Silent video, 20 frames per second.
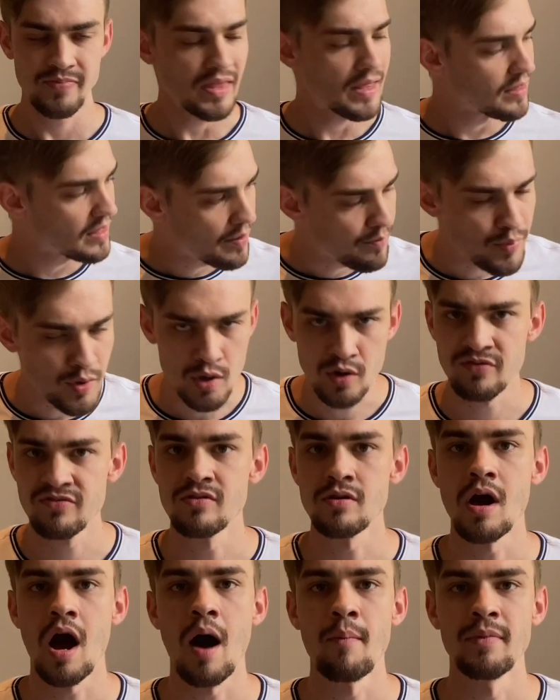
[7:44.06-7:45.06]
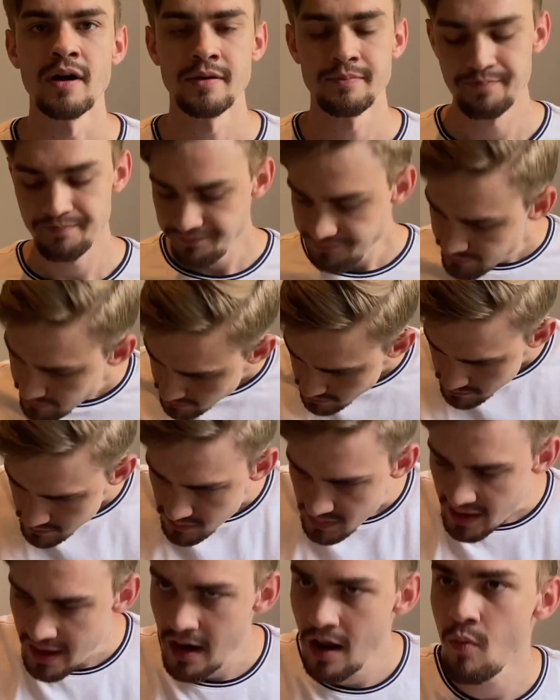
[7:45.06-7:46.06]
that beautiful Gama.
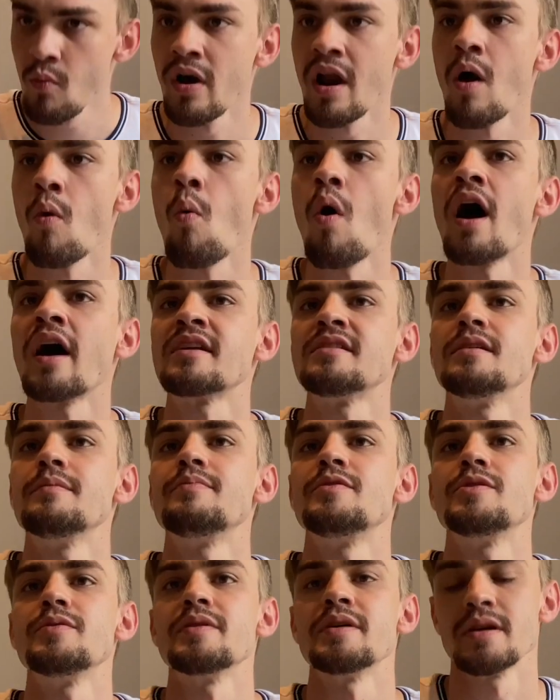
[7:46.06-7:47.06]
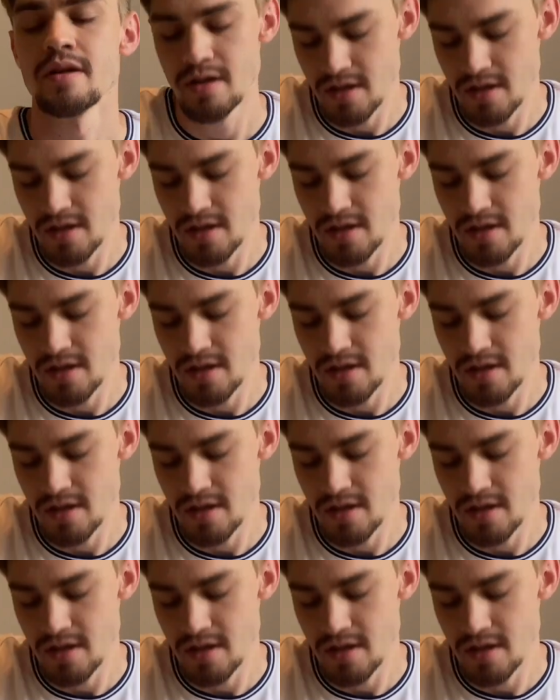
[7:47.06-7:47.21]
And then when I walked up to her,